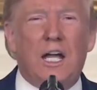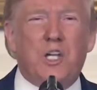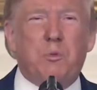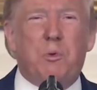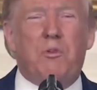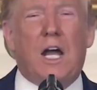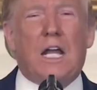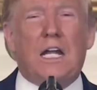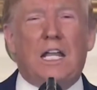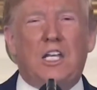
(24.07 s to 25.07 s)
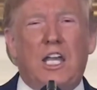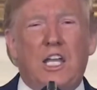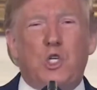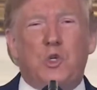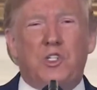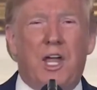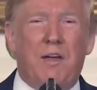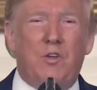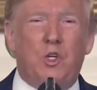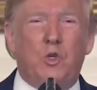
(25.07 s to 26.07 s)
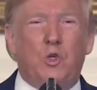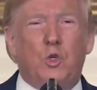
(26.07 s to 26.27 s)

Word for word: has provided a dangerous avenue